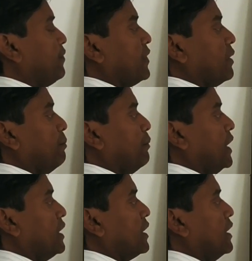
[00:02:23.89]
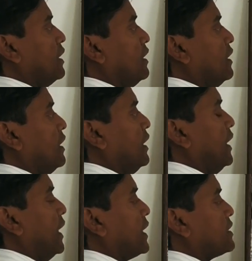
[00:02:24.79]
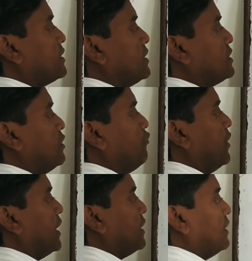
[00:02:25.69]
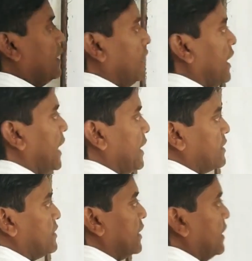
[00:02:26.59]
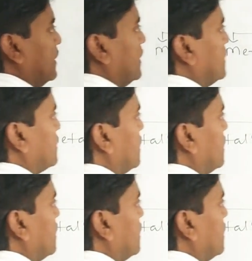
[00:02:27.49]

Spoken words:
Metal excess defect, and second is